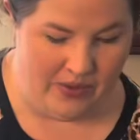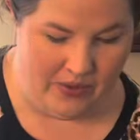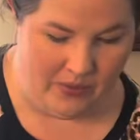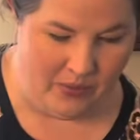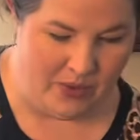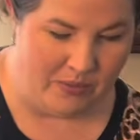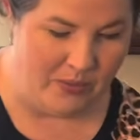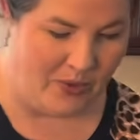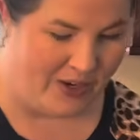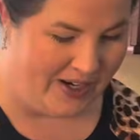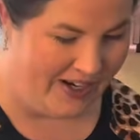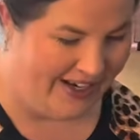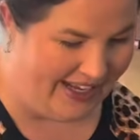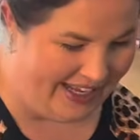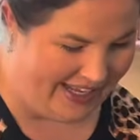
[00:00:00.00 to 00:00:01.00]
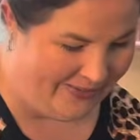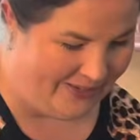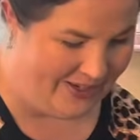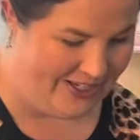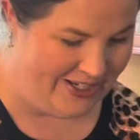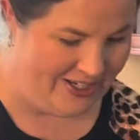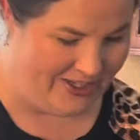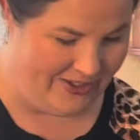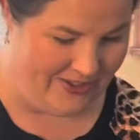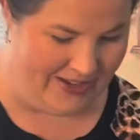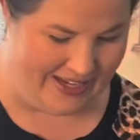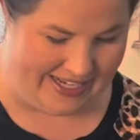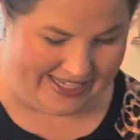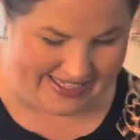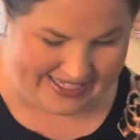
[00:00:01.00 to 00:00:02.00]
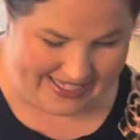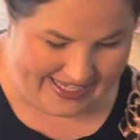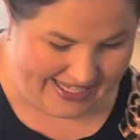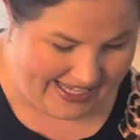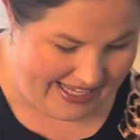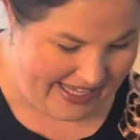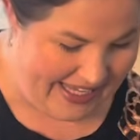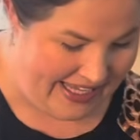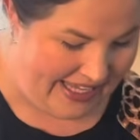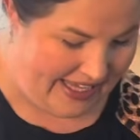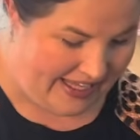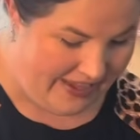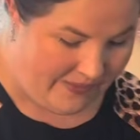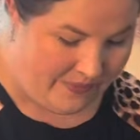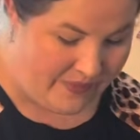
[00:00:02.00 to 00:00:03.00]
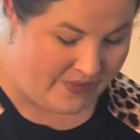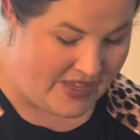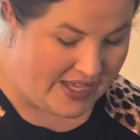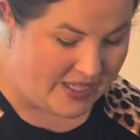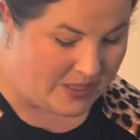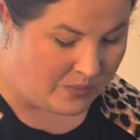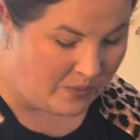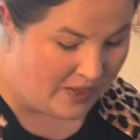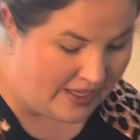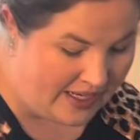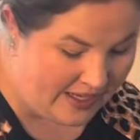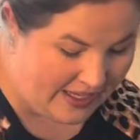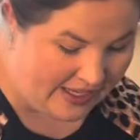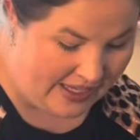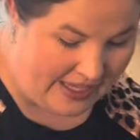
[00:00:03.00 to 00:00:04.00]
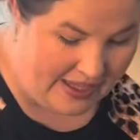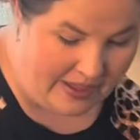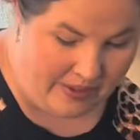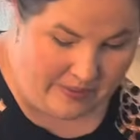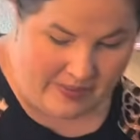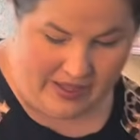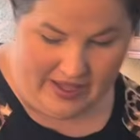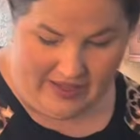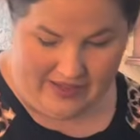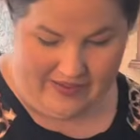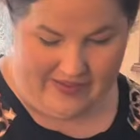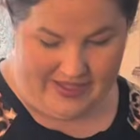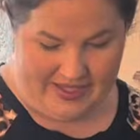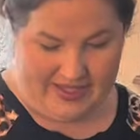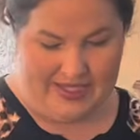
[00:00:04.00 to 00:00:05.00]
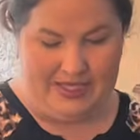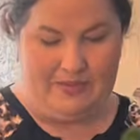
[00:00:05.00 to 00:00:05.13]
one more I wanted to show you guys. This one, this is